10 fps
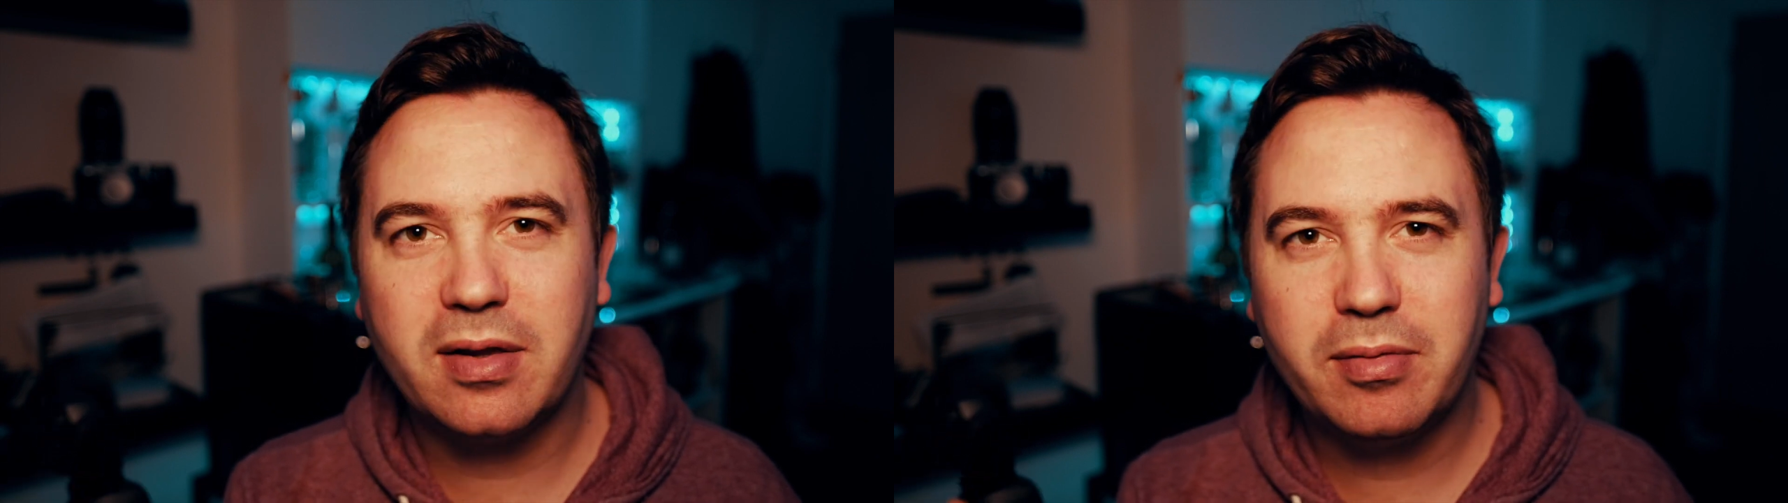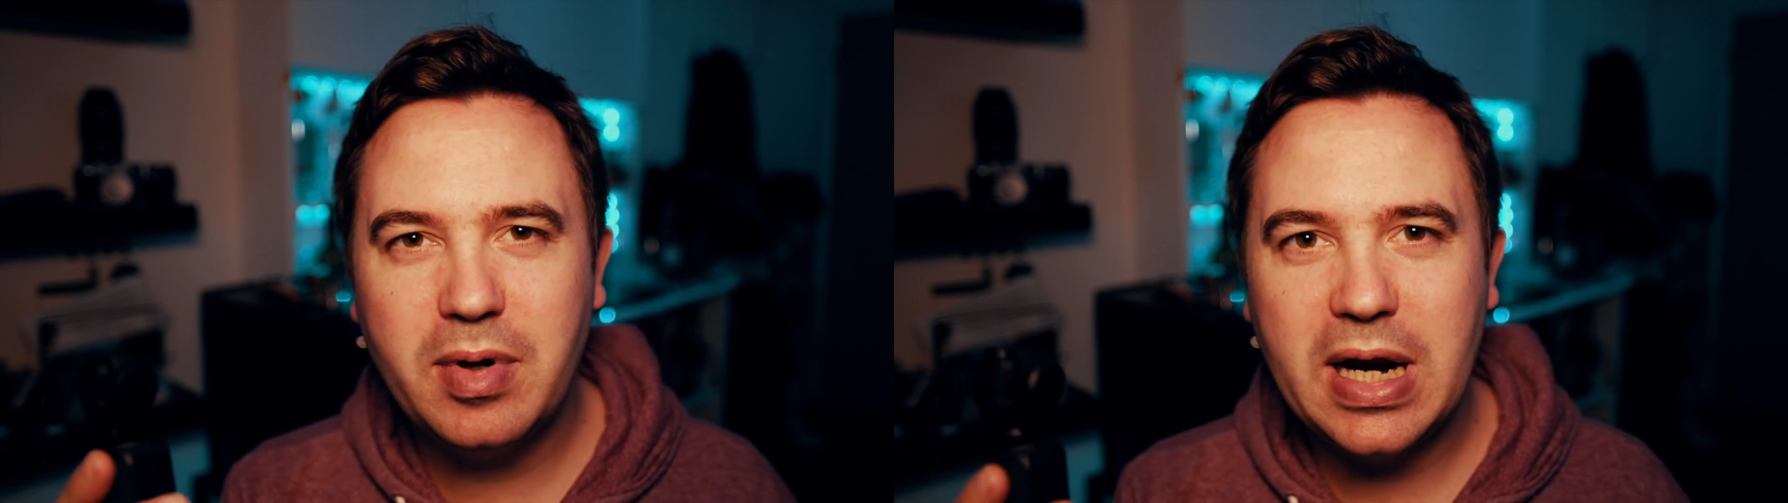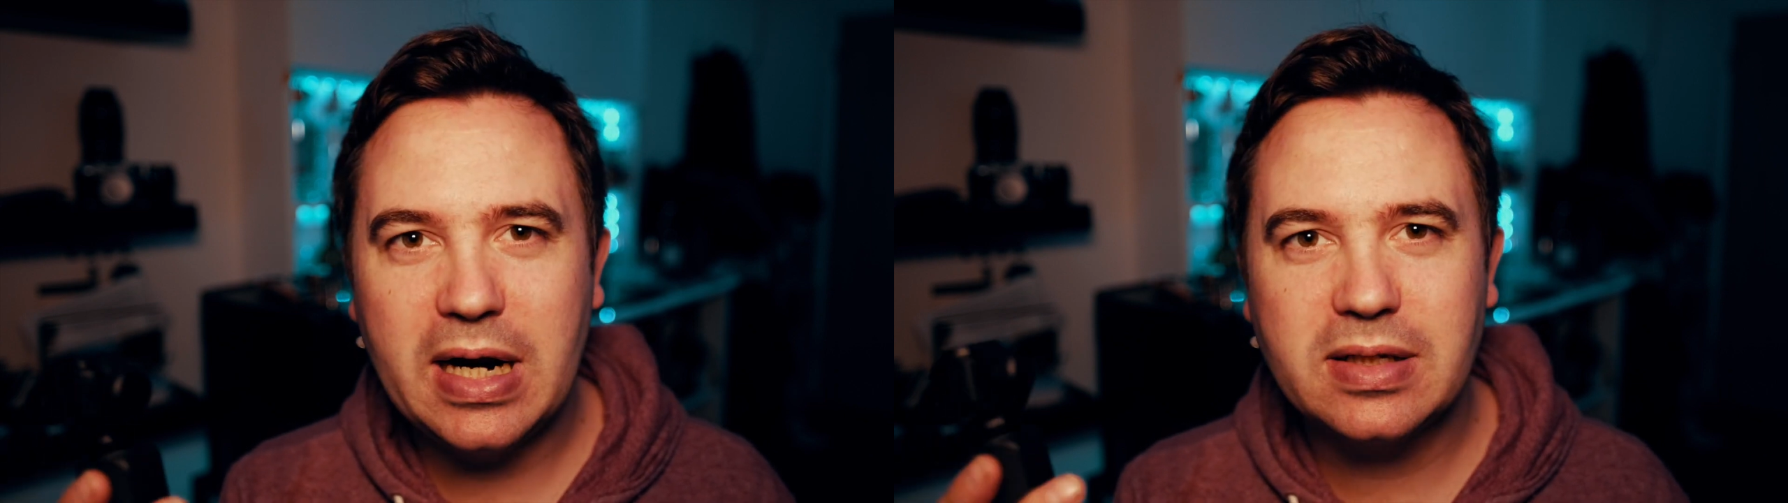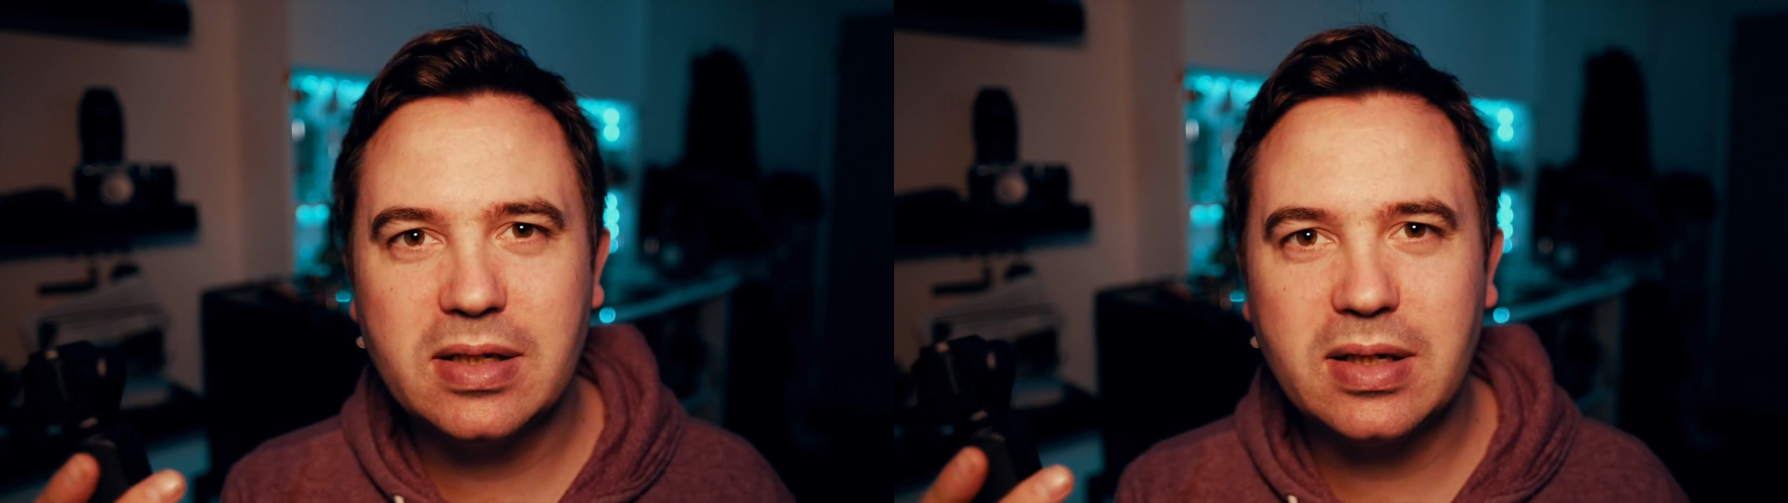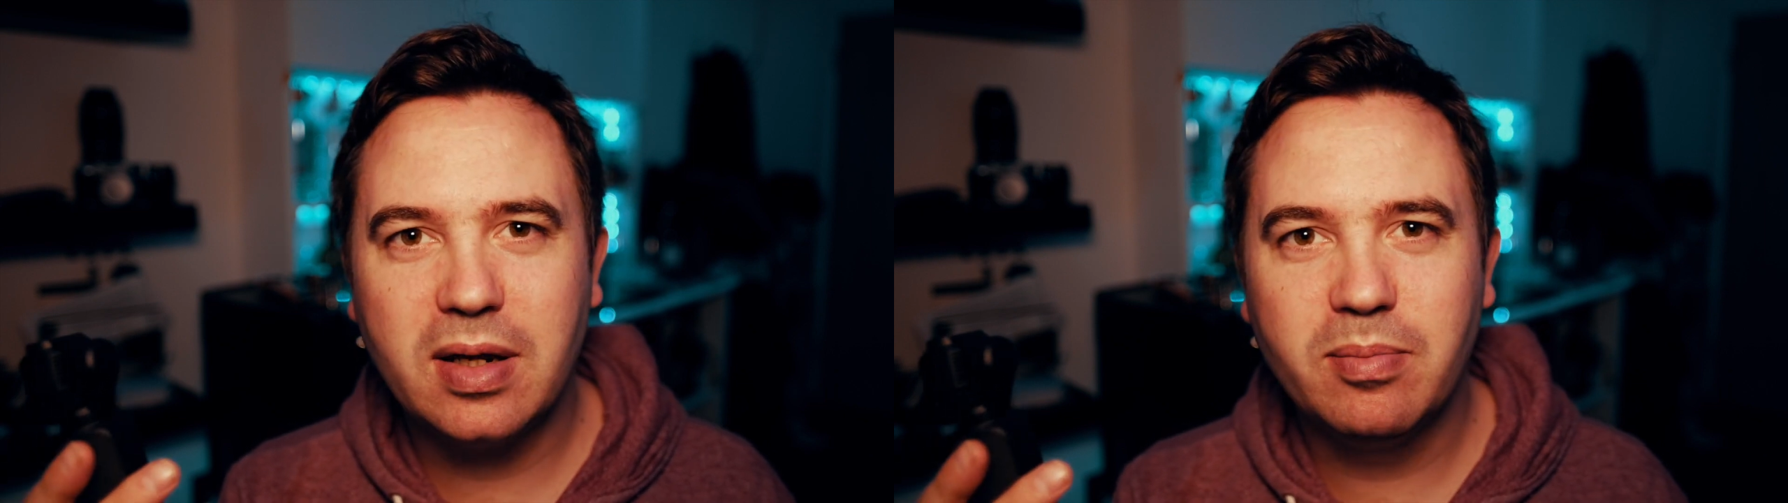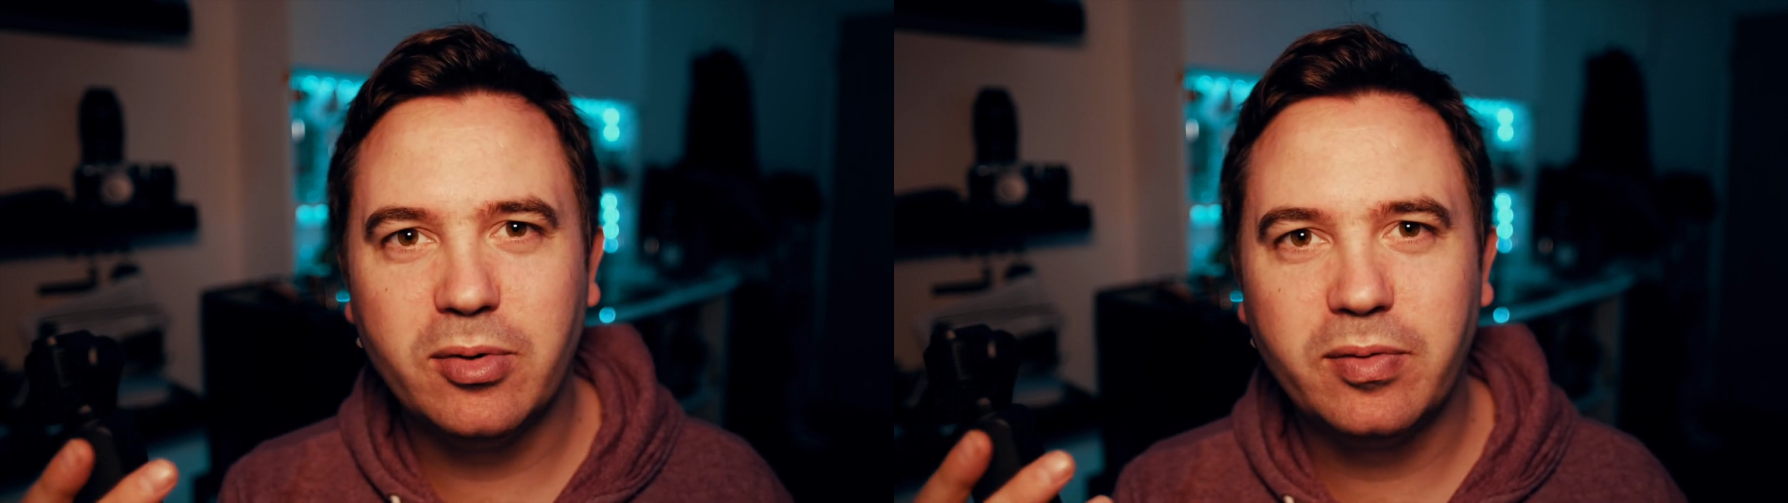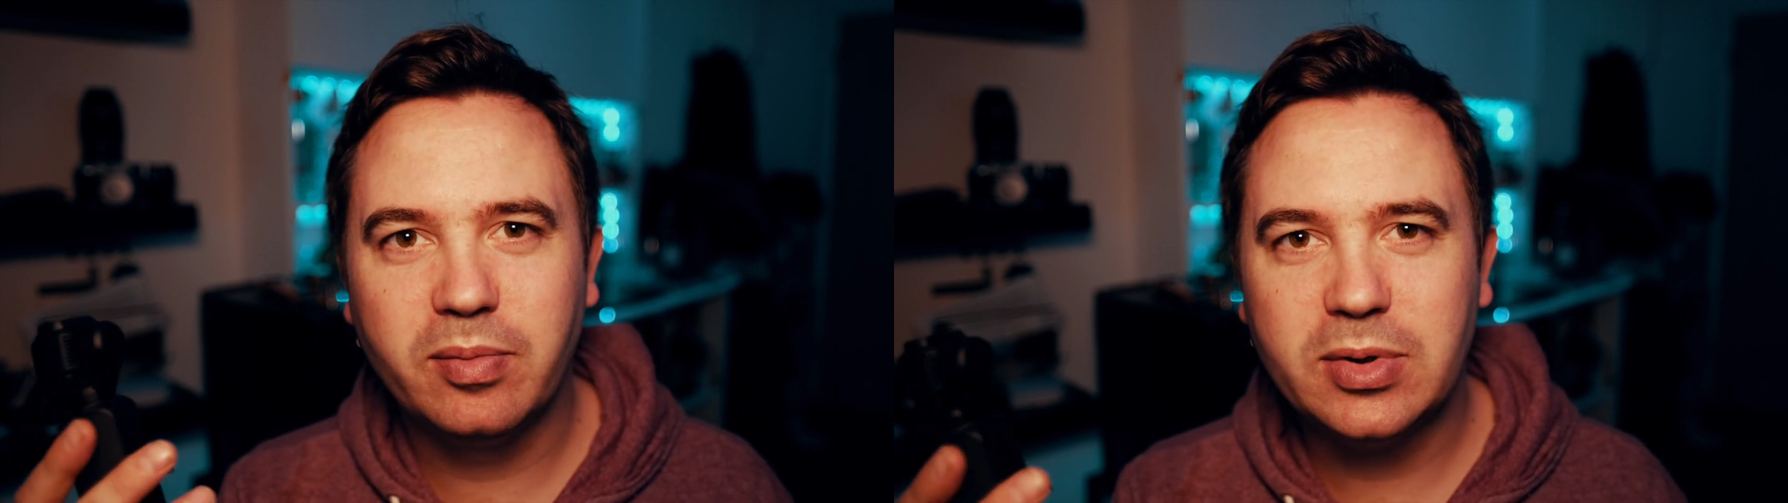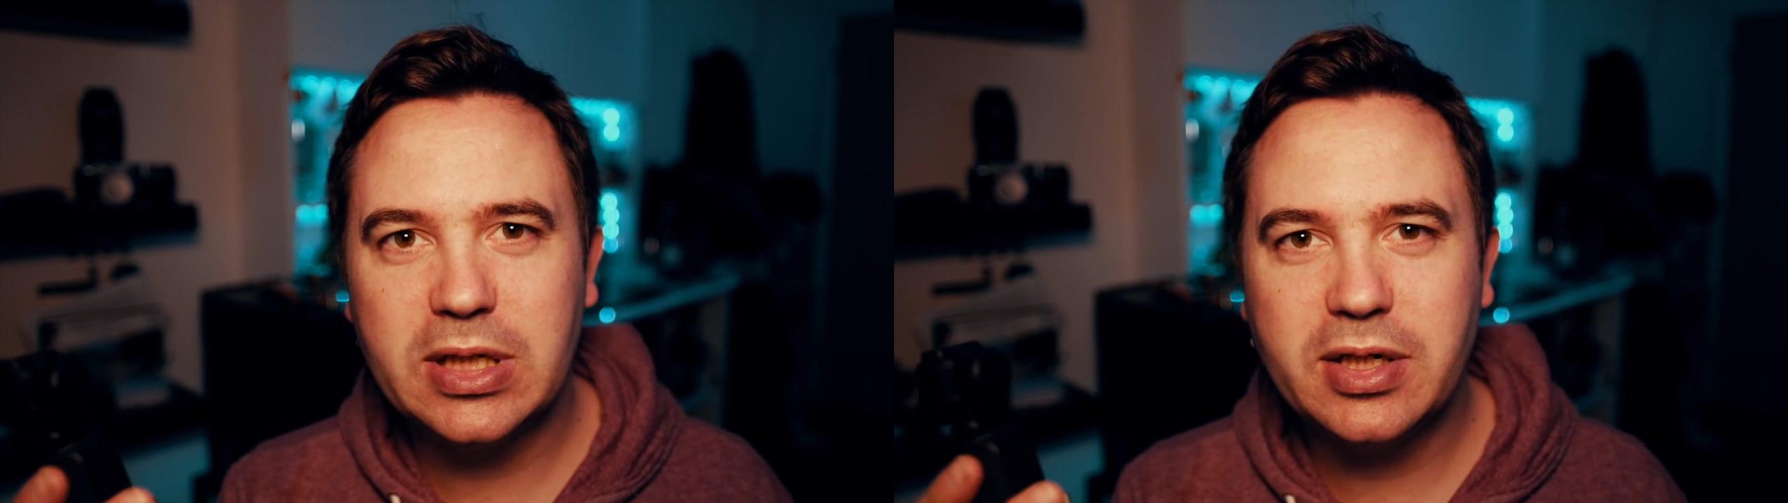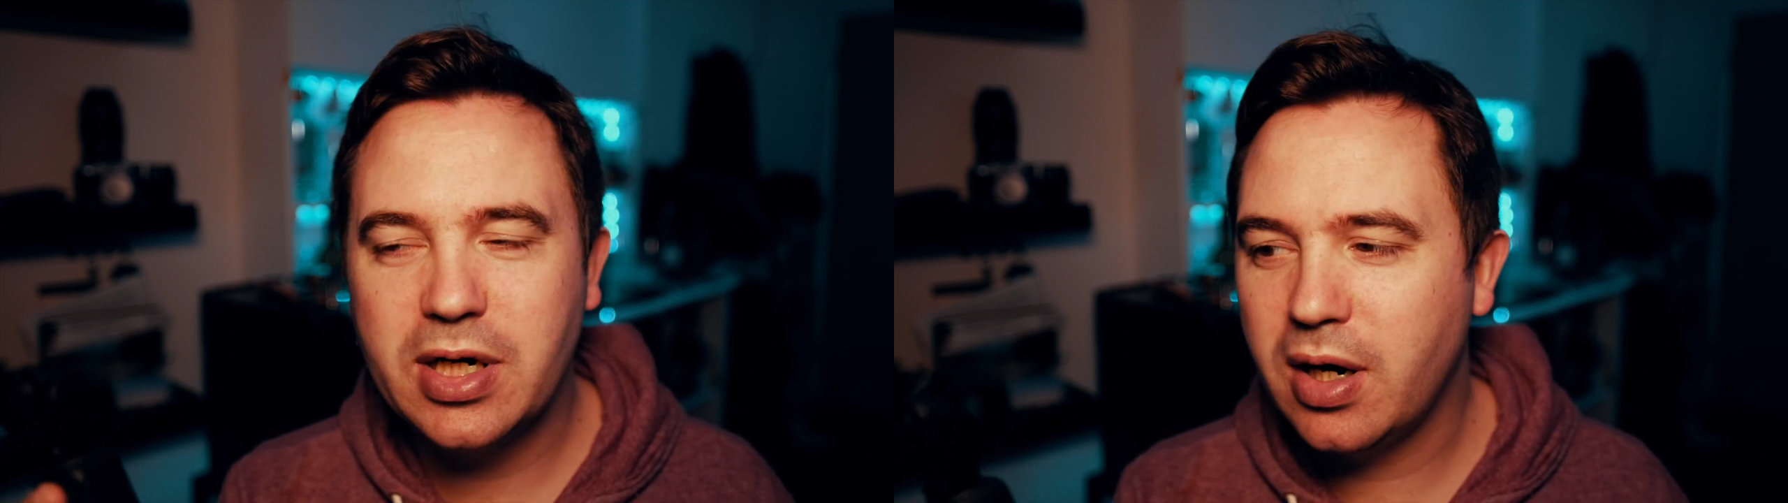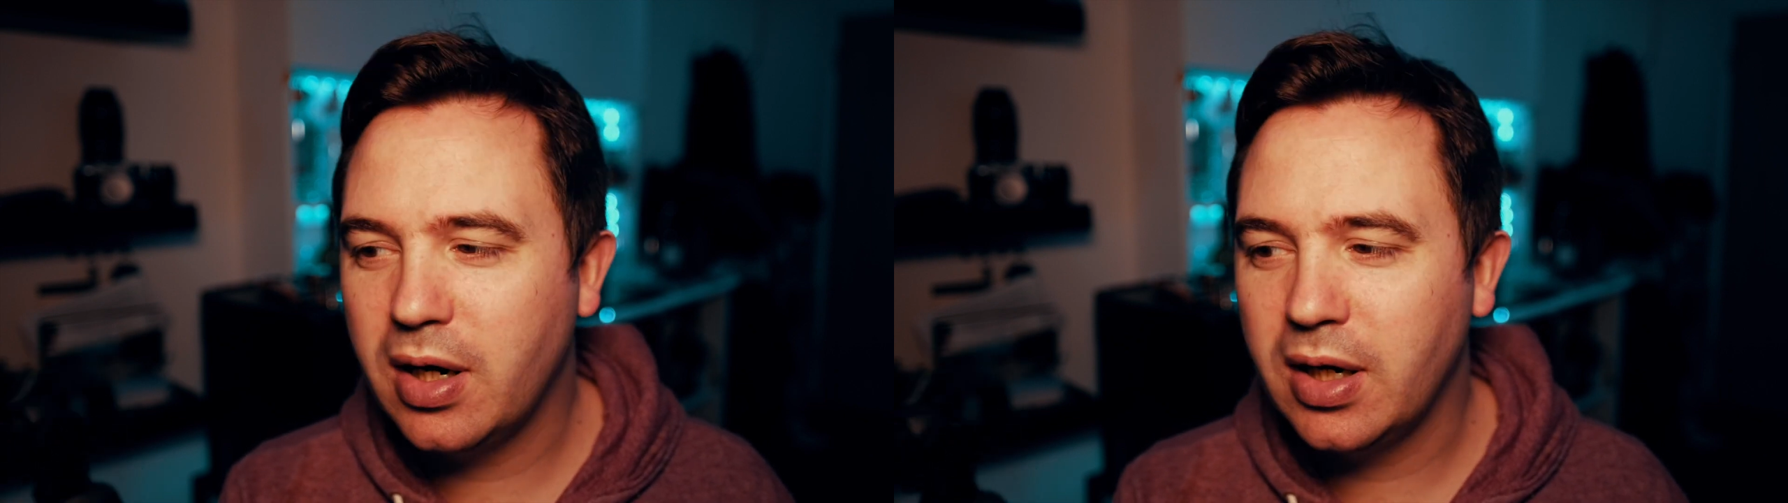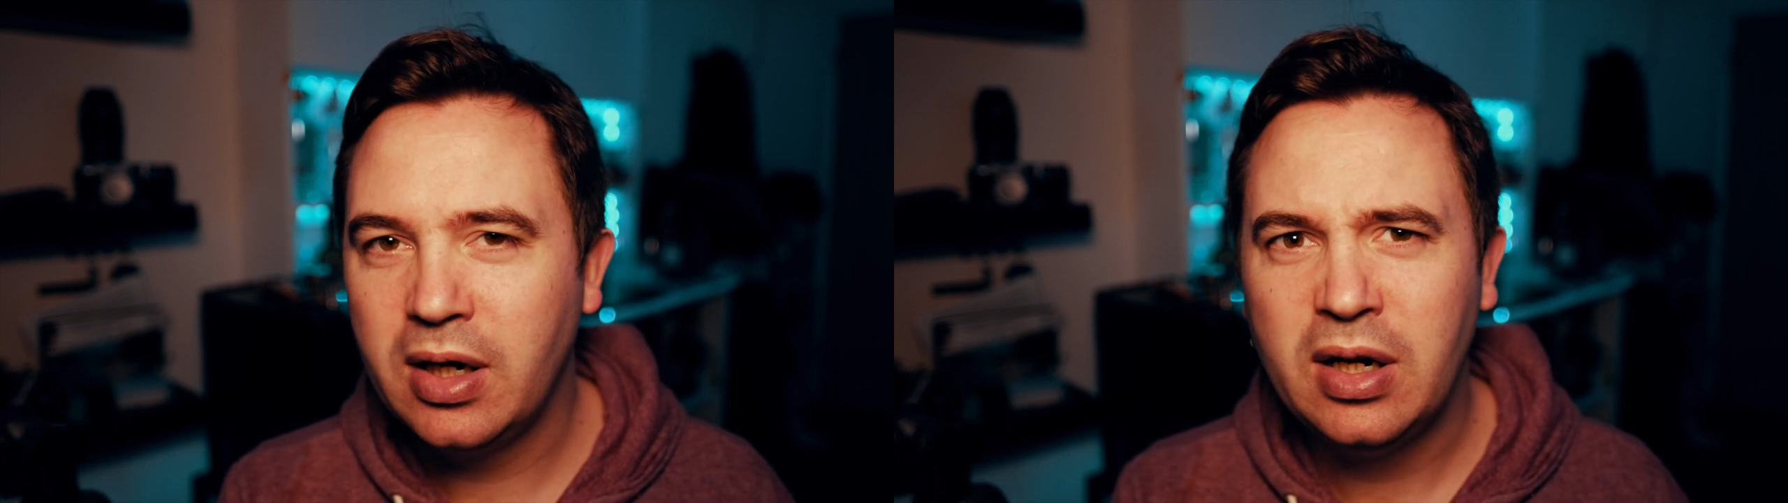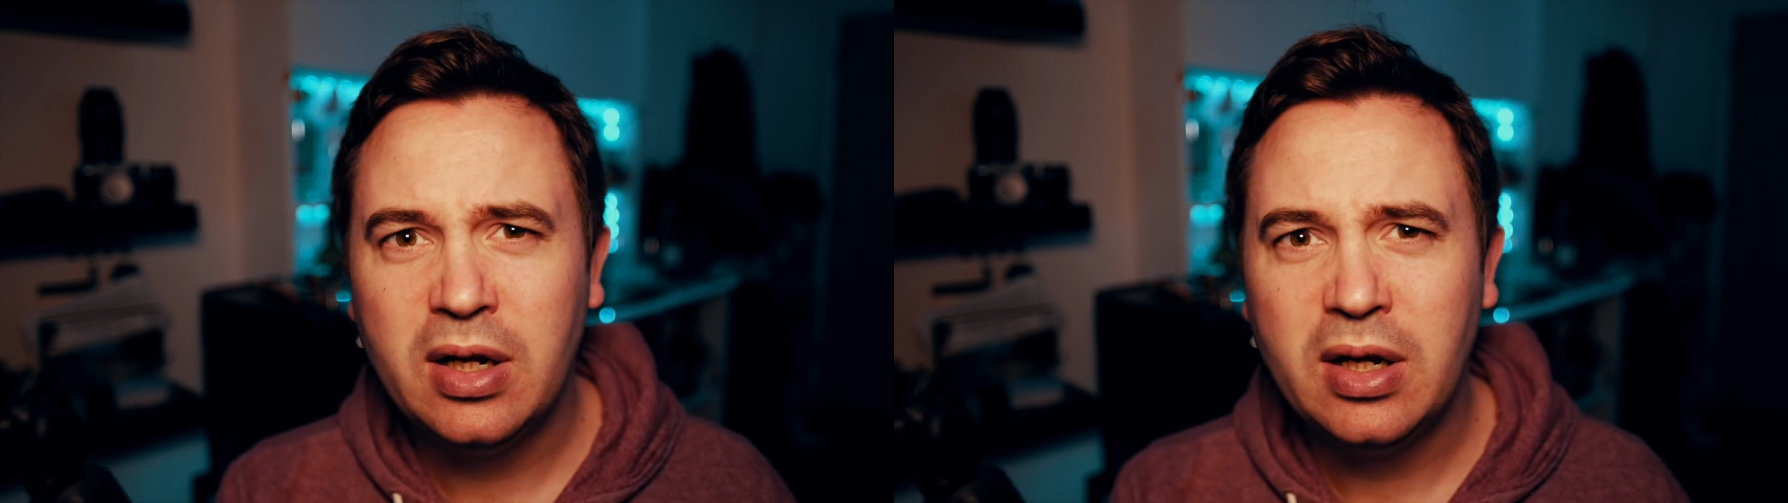three axis gimbal from DJI.